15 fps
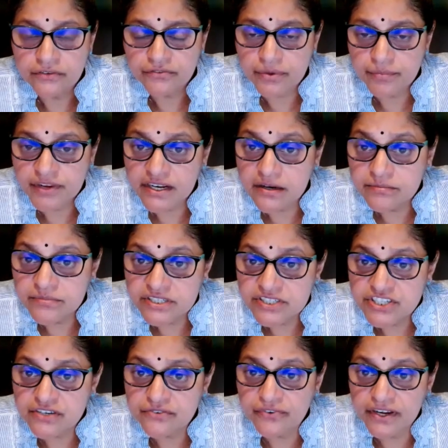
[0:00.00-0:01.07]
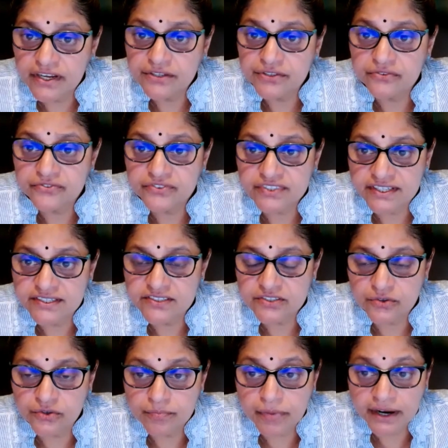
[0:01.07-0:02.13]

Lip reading: from an emerging field of science called